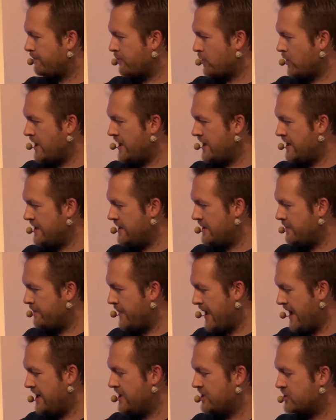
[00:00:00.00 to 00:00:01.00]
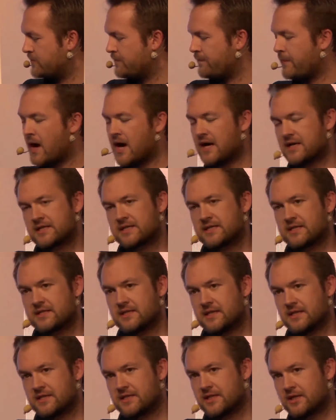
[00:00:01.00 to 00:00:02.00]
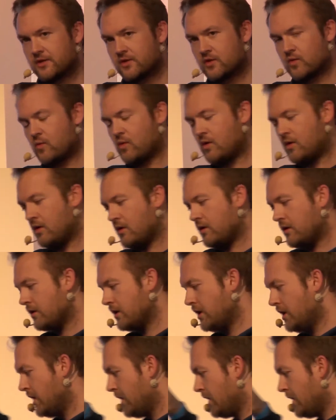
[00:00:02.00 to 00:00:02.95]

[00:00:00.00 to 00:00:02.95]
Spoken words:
beige boxes that sit on the wall,